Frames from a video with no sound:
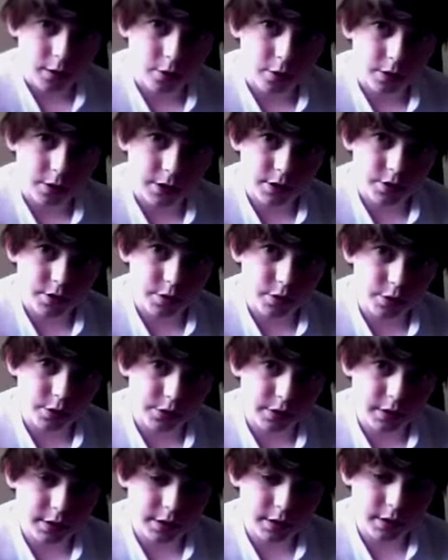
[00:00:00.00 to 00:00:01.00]
coin just falls
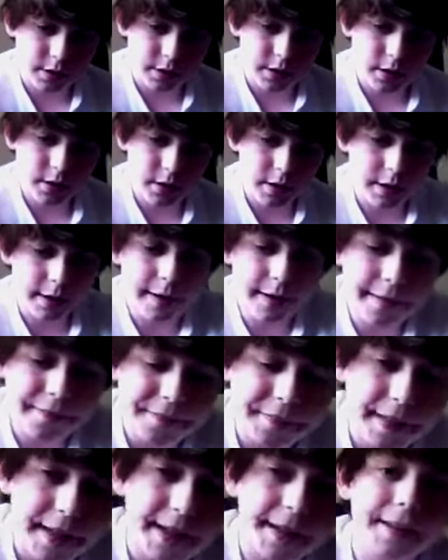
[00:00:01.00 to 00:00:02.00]
in
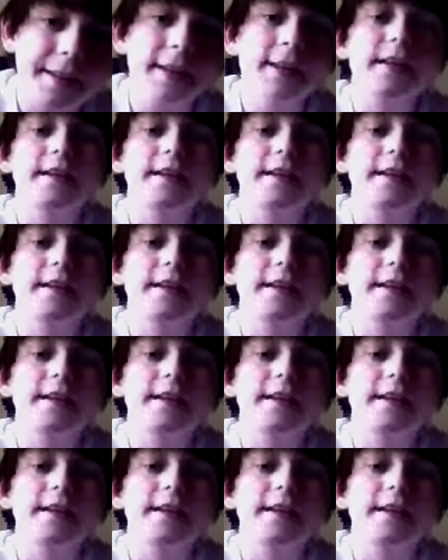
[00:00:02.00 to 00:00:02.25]
and then